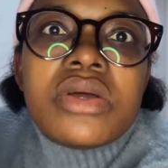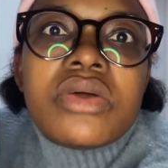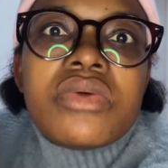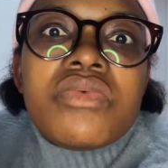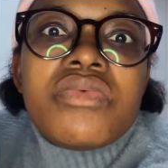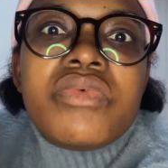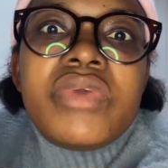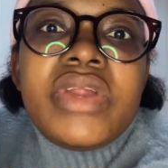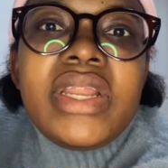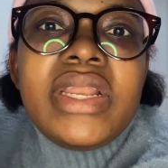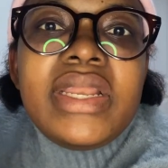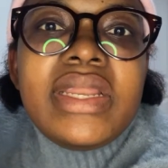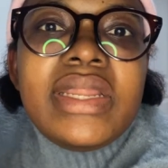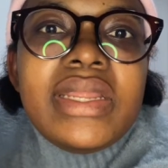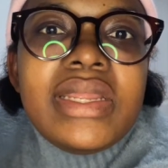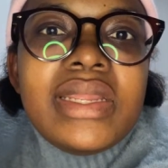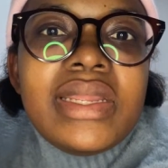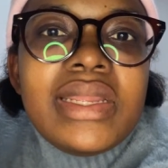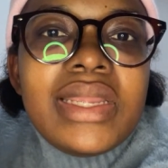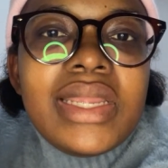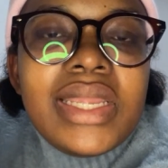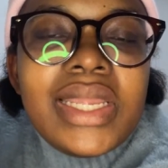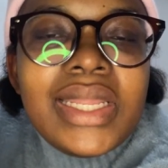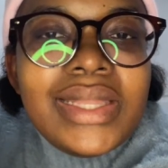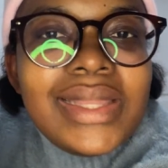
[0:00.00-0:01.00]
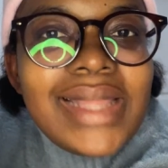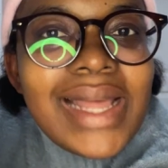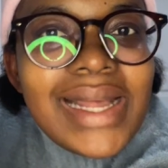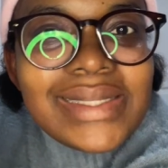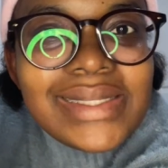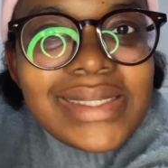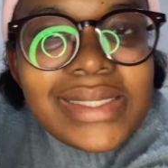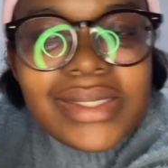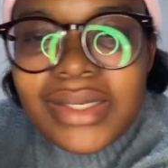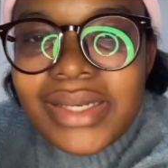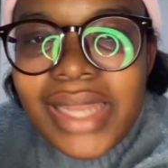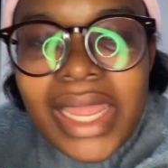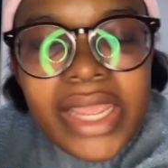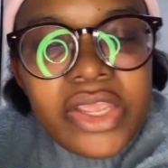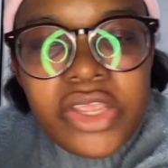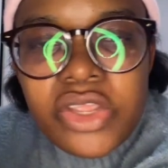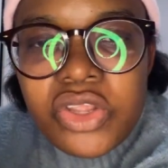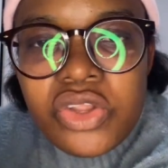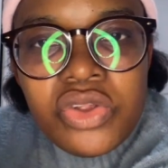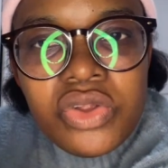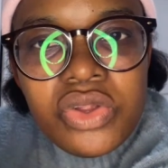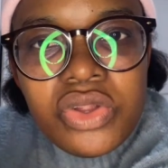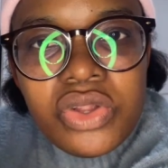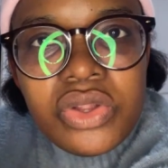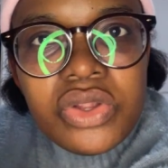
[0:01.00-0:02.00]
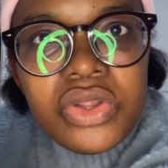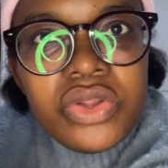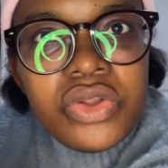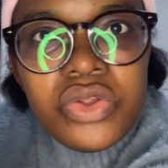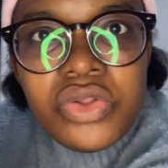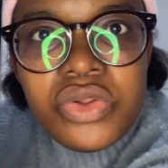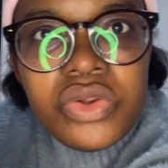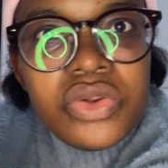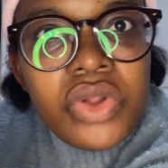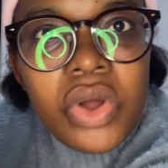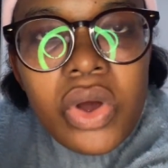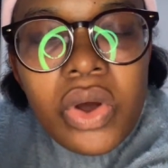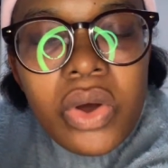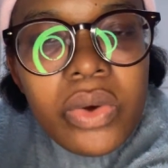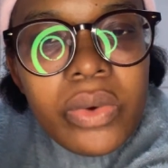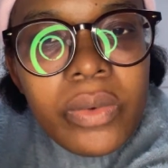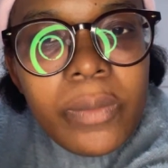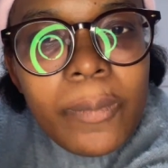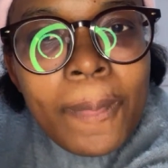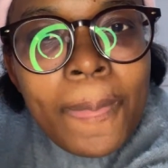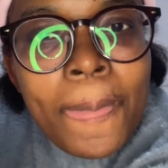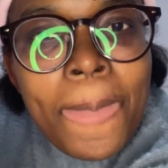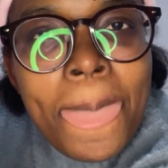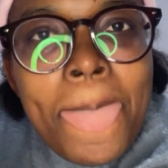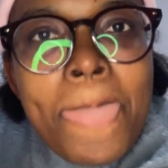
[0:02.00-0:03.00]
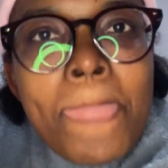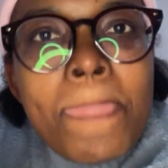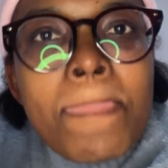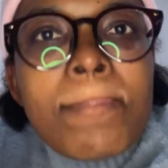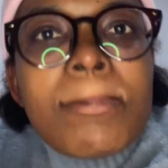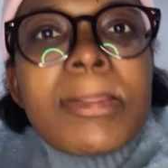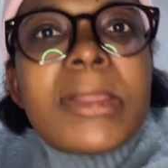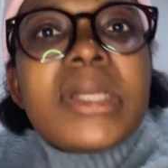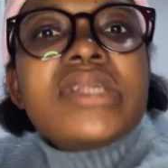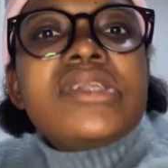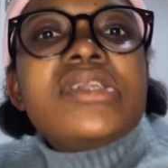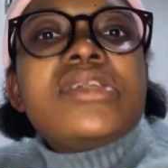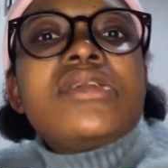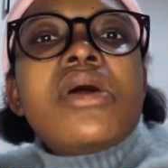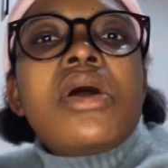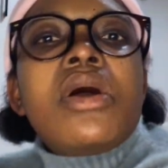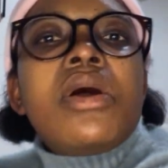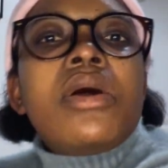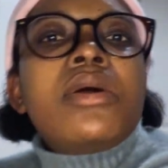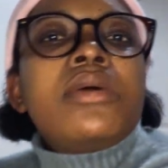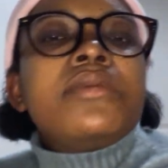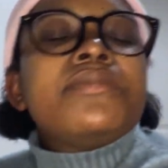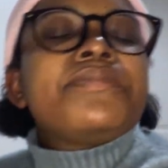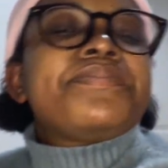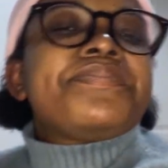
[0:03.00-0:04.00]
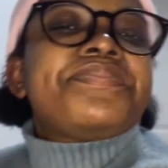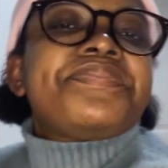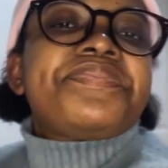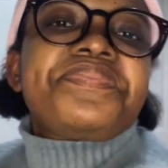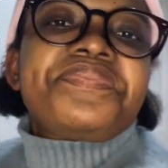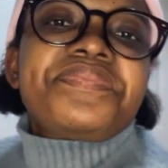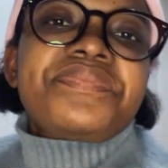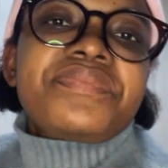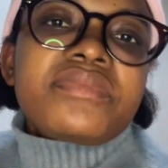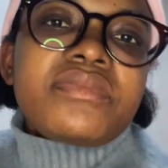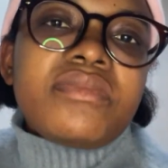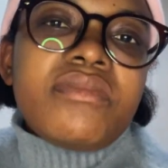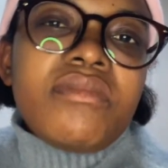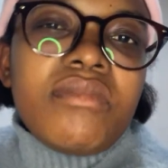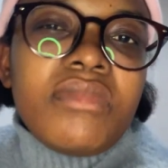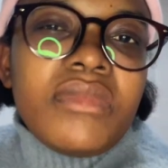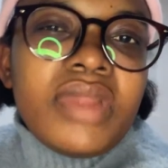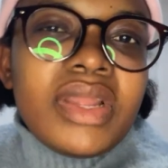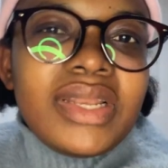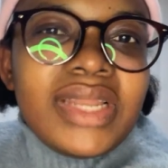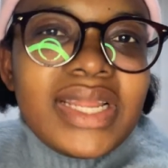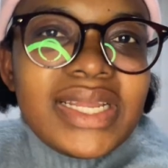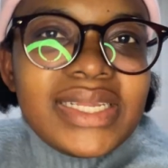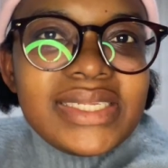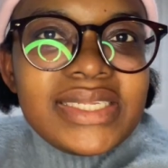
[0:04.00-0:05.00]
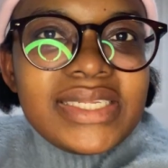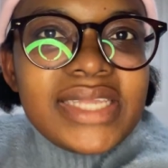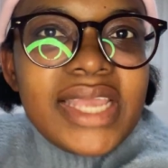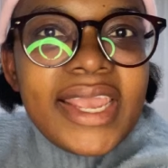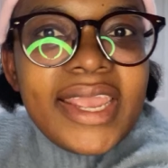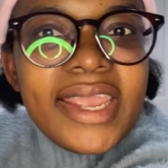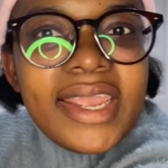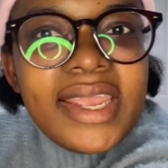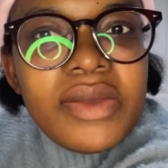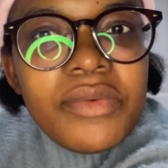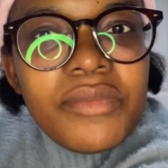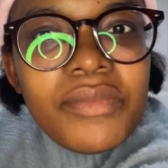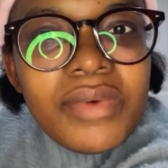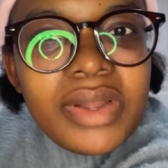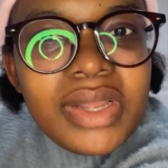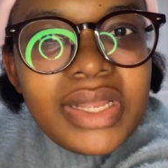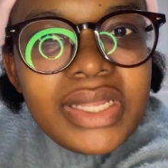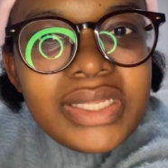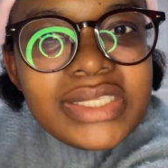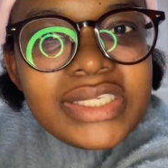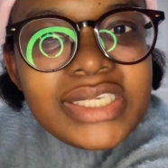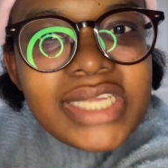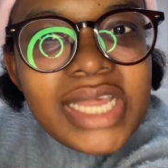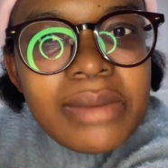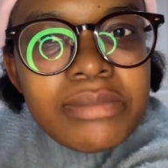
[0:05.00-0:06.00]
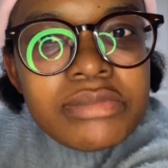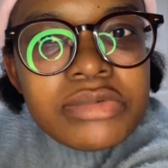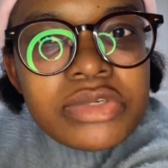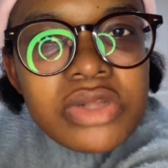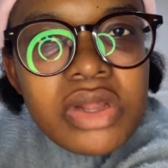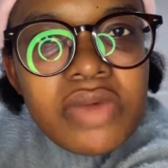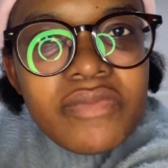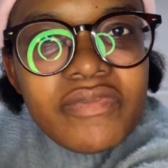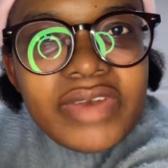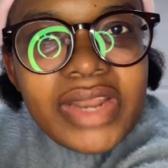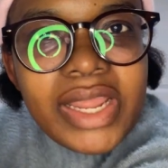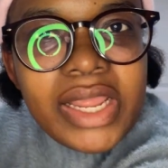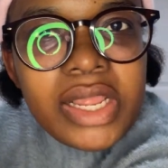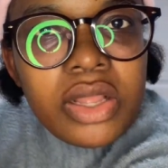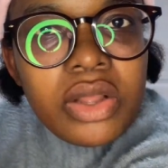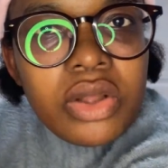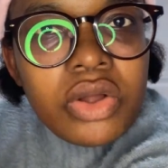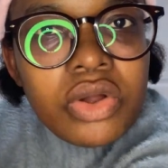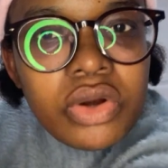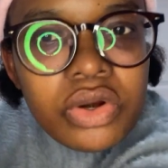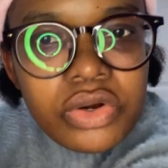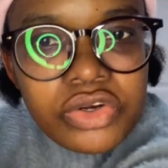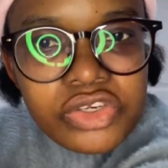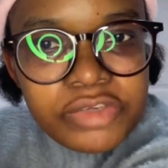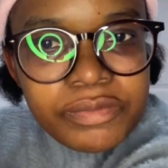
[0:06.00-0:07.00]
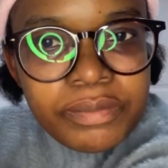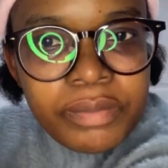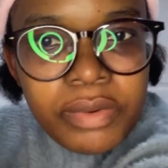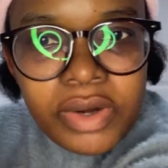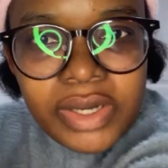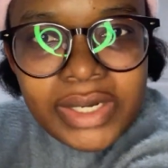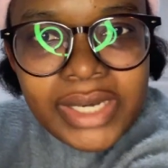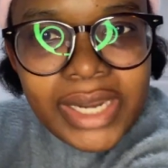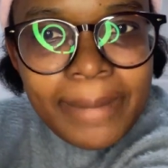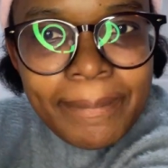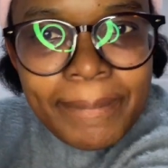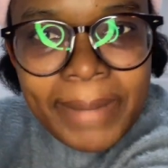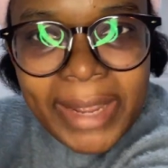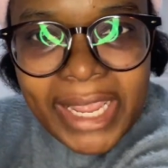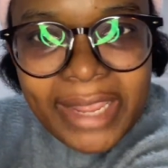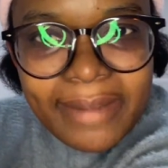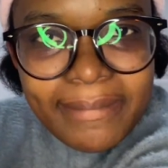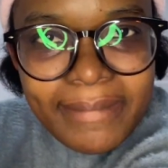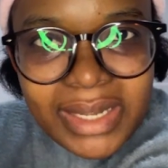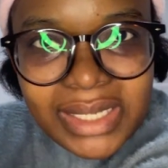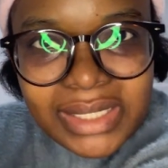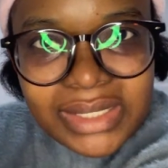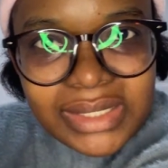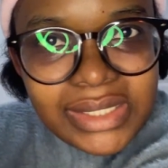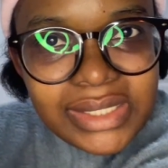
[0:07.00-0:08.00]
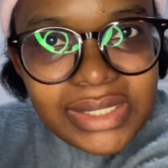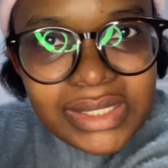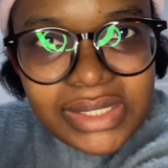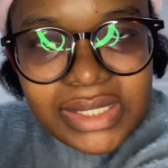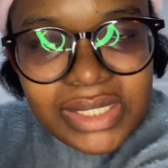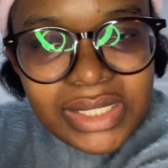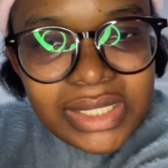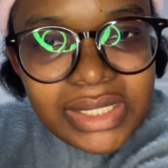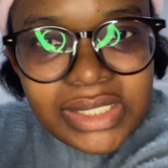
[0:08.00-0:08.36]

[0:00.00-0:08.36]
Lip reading: Really? It doesn't, like, you know? So let's say in terms of like cross-border payments,